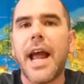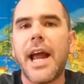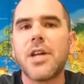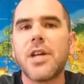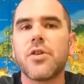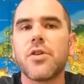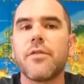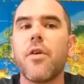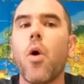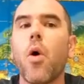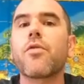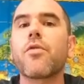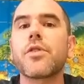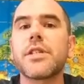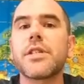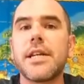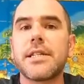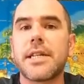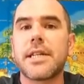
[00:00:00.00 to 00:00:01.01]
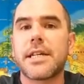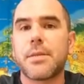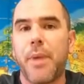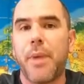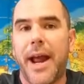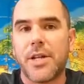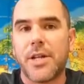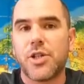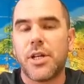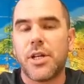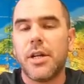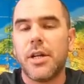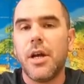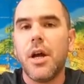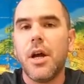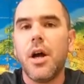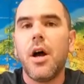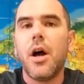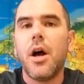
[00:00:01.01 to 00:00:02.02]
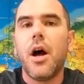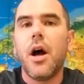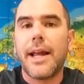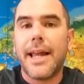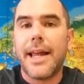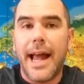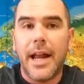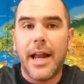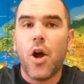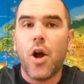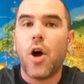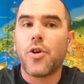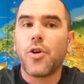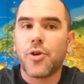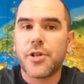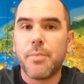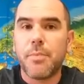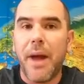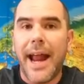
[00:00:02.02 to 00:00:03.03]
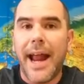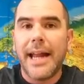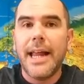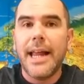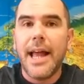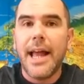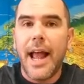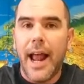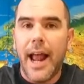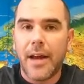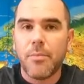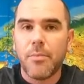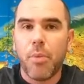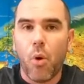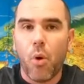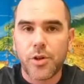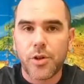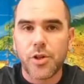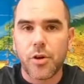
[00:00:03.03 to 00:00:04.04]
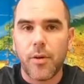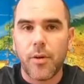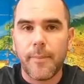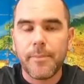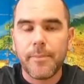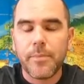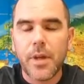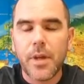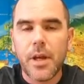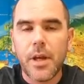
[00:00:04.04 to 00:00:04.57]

age of overseas expansion, again under Spain and Portugal.